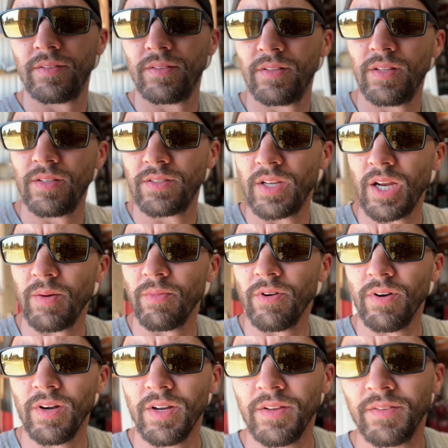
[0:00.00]
the
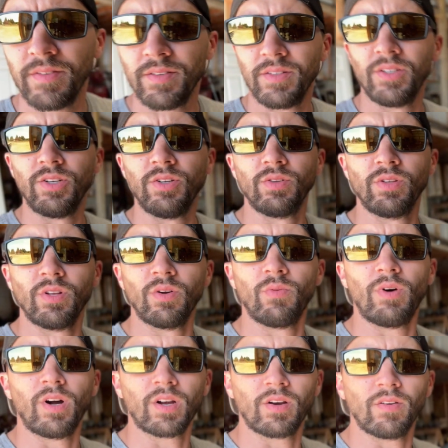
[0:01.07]
Samurai. Do a little
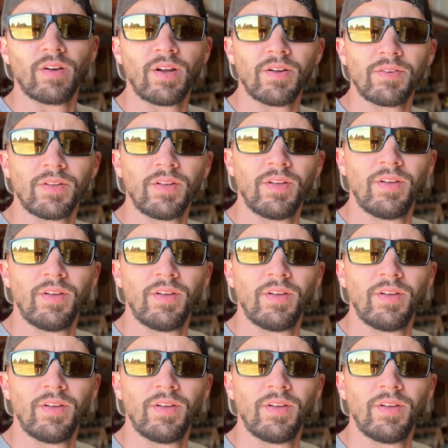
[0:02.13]
walk around